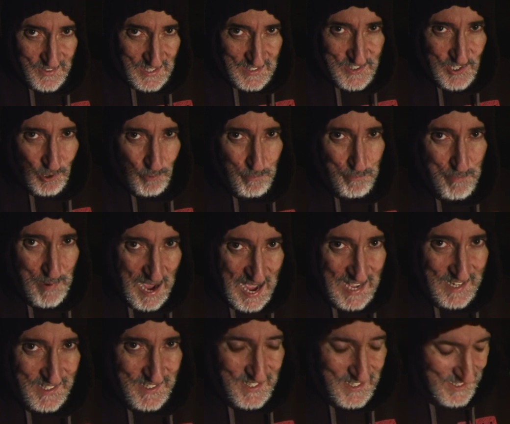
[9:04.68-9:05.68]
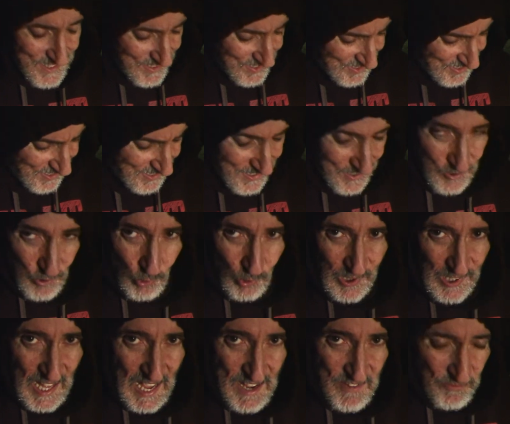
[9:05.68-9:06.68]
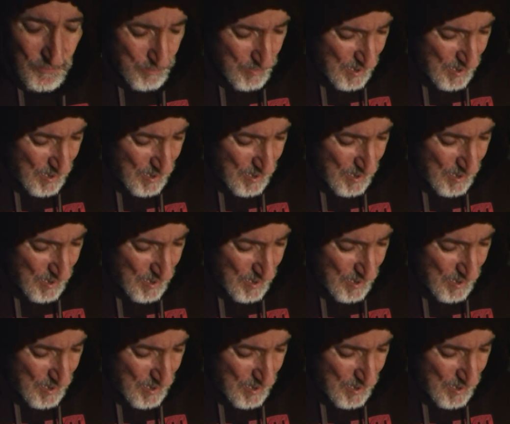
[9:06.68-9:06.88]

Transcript: That's how bad it is. No life,